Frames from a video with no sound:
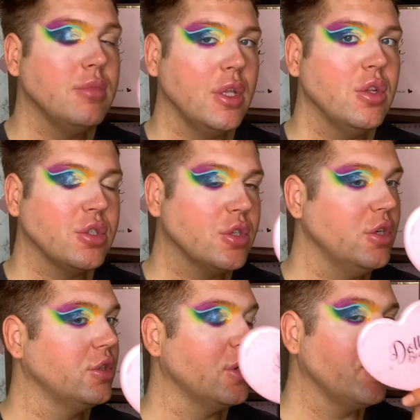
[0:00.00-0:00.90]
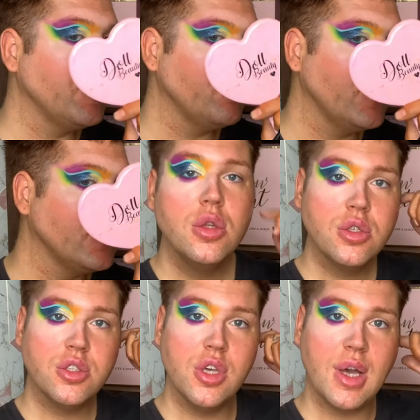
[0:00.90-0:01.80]
looks good. I'm impressed.
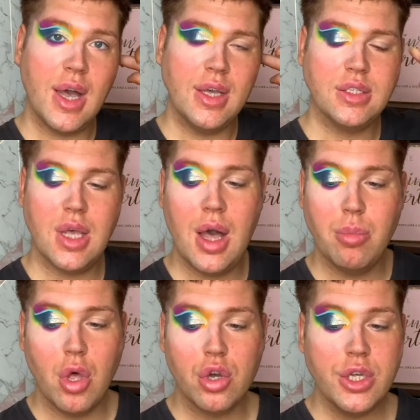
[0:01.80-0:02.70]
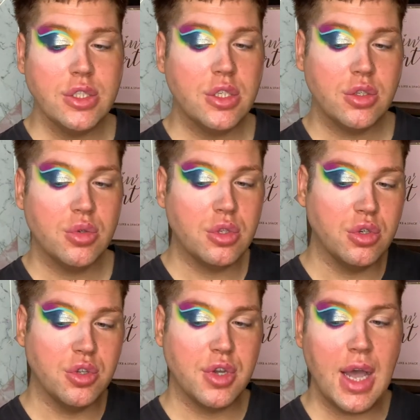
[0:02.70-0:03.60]
So guys, I'm not going to do the
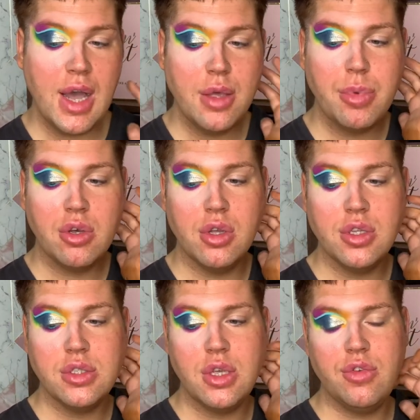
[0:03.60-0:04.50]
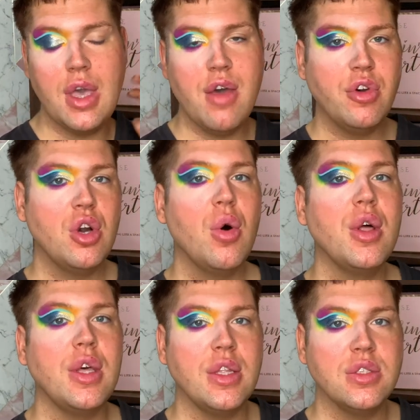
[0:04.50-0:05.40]
other eye, because if you ever go
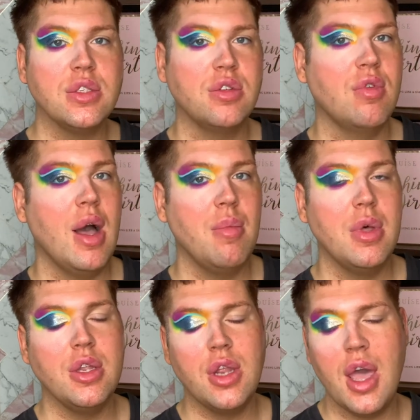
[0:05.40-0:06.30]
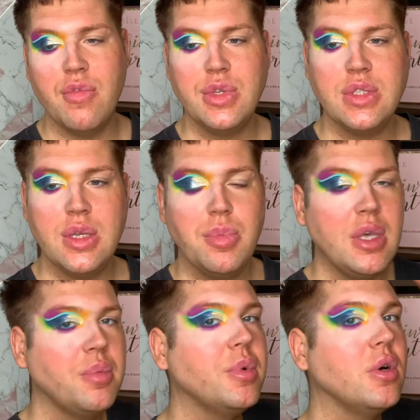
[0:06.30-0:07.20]
on Instagram and you ever see
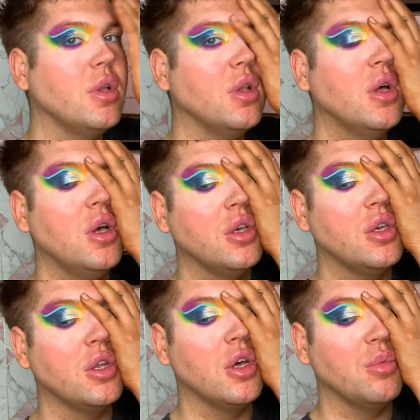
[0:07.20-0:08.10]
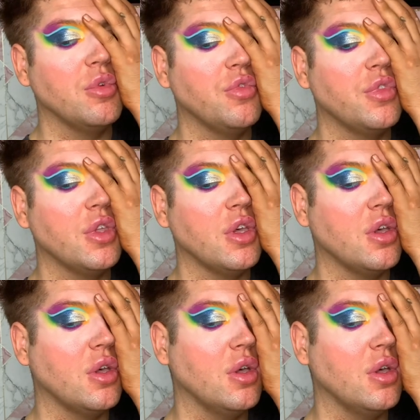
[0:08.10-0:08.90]
people, you know, with the